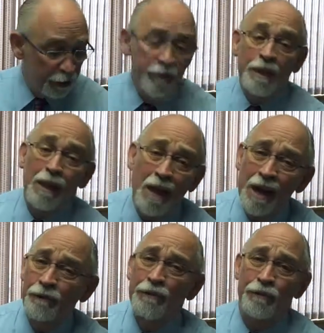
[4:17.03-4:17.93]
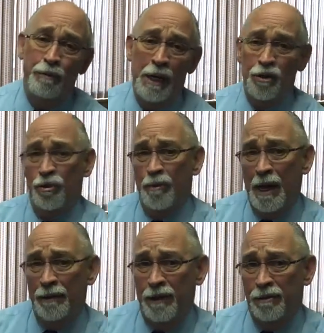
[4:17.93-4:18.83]
there's a lot of information
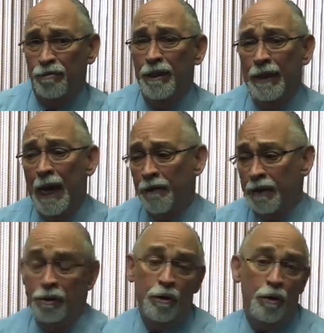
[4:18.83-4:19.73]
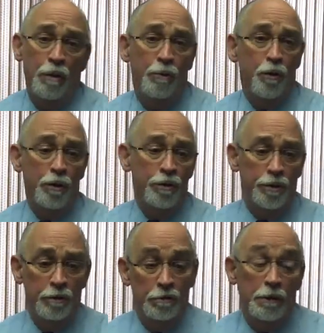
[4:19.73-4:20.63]
about this really out there. You can go to Borders,
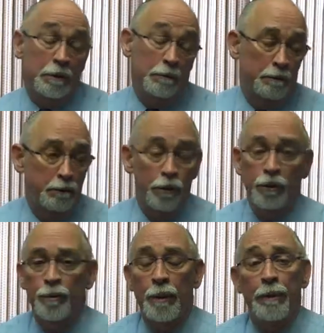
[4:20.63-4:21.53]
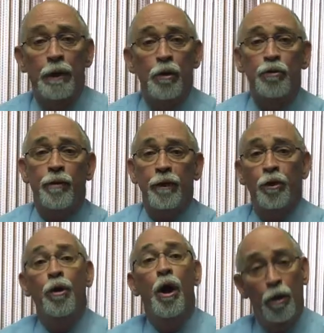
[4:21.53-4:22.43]
or well, Borders might be closed right
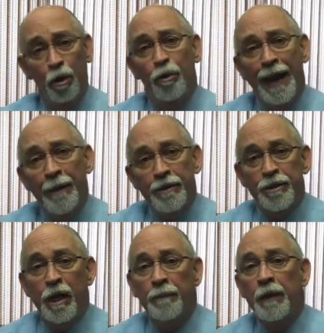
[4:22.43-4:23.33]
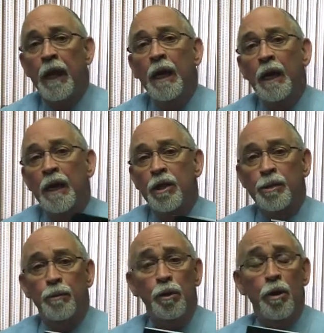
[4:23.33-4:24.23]
now, go to Amazon. Here's
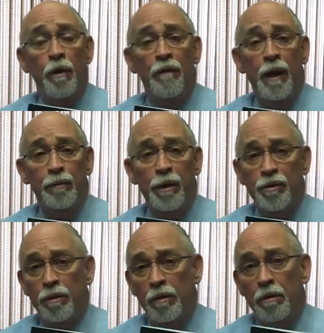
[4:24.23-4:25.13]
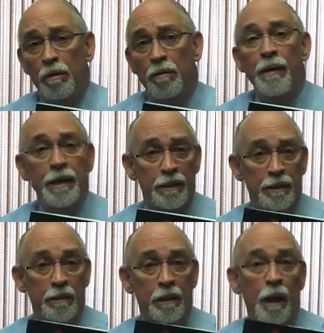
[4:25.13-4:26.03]
a book called Vibrational
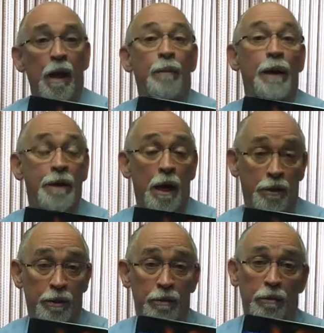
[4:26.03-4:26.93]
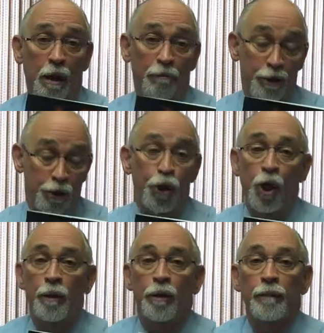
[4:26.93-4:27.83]
Medicine by Dr. Richard
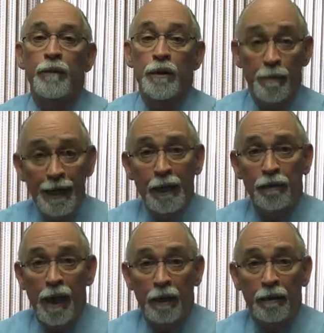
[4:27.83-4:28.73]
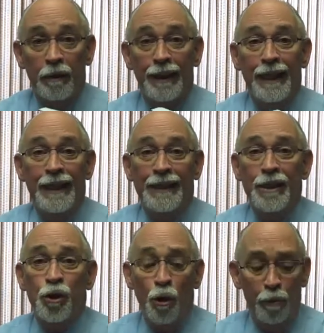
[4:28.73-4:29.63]
Gerber. He's a medical doctor.
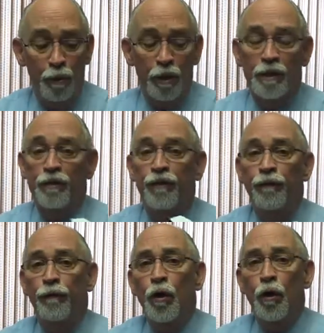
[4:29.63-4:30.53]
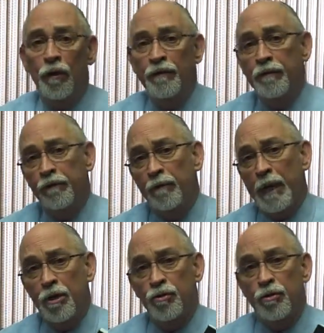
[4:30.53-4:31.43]
This whole book is full of
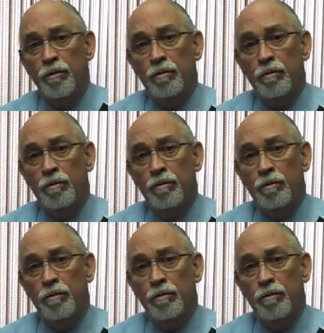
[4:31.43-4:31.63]
information